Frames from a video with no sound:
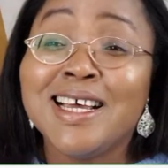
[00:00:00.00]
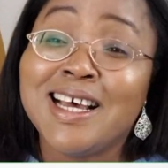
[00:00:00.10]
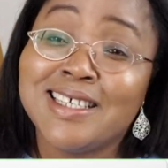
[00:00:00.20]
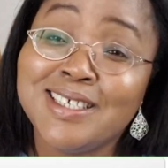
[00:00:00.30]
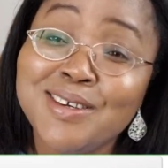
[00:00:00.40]

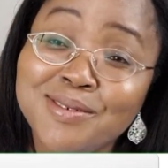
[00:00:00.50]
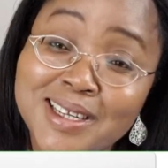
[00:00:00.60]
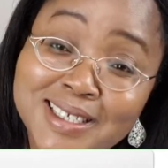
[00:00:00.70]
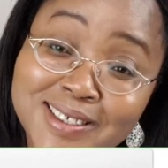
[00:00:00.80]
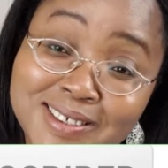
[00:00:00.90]
and I'll see you
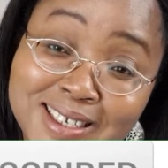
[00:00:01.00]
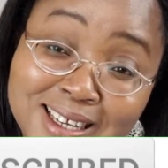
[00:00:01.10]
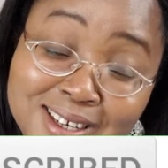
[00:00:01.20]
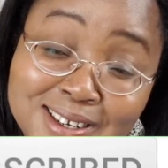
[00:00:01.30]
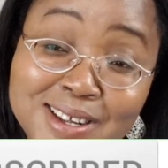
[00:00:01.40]
very soon in
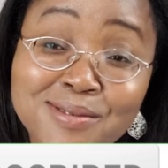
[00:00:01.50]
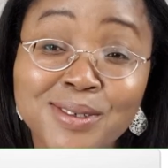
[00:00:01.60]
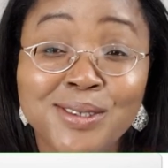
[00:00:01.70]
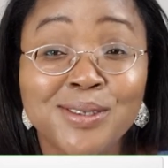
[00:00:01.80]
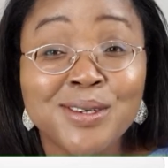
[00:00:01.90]
another
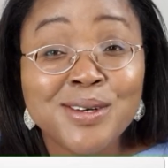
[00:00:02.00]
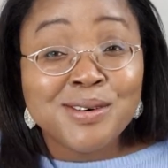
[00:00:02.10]
video.